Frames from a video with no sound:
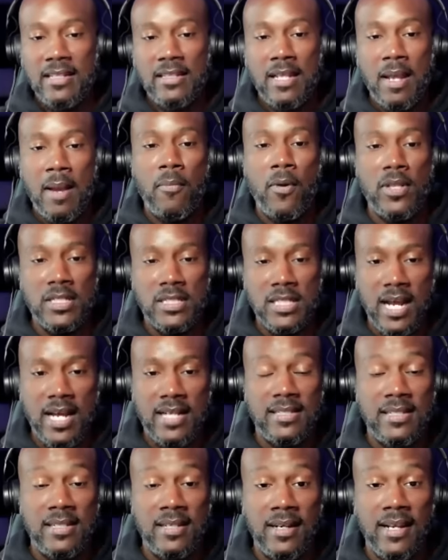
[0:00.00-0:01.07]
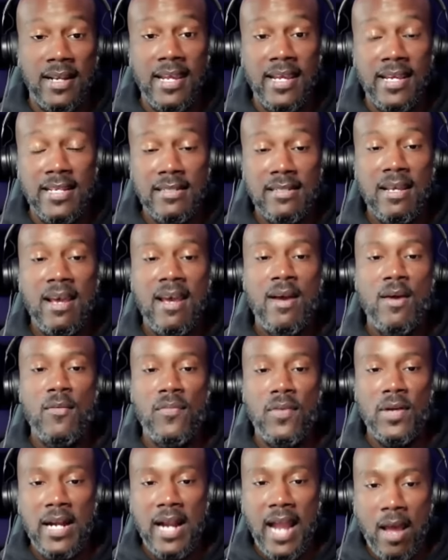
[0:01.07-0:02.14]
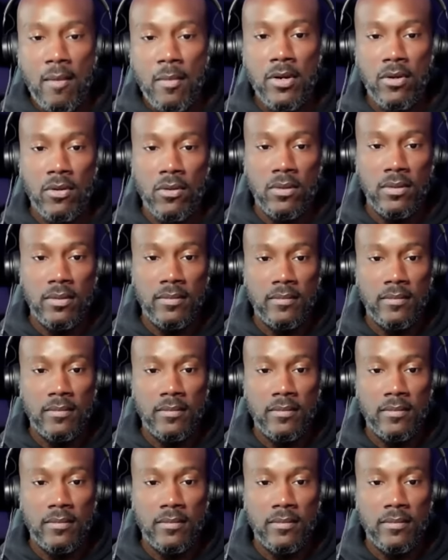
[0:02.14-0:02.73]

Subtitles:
That brother's content is phenomenal.